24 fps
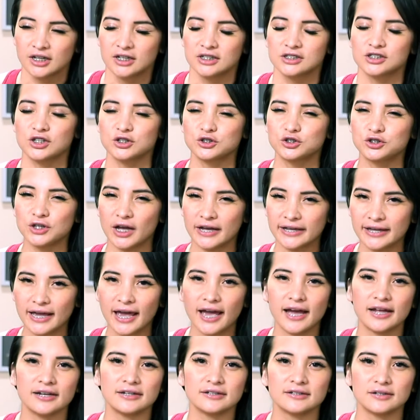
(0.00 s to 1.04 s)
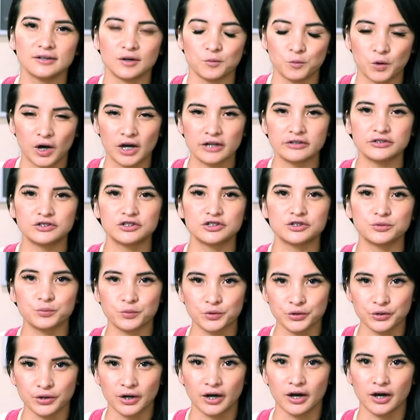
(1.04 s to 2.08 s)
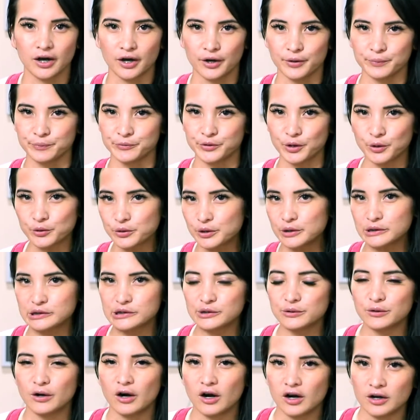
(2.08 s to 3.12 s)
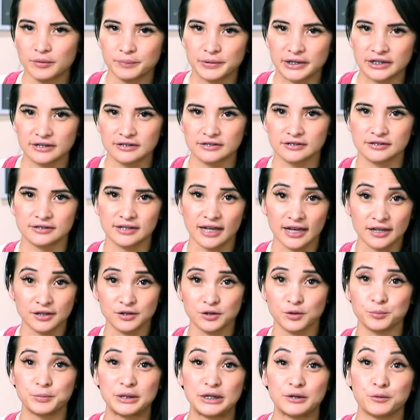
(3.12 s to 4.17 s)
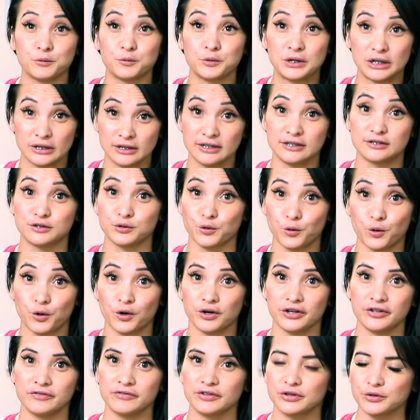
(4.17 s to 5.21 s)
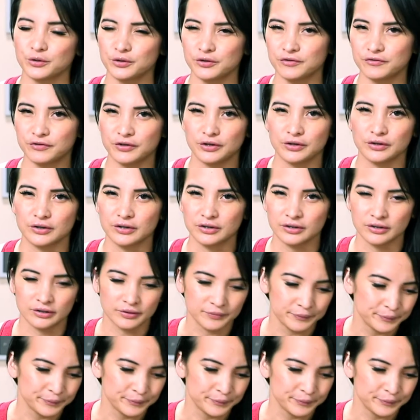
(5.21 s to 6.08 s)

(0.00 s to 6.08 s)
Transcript: So again, watch, don't go too hard, because then you'll be really sore even though you feel good.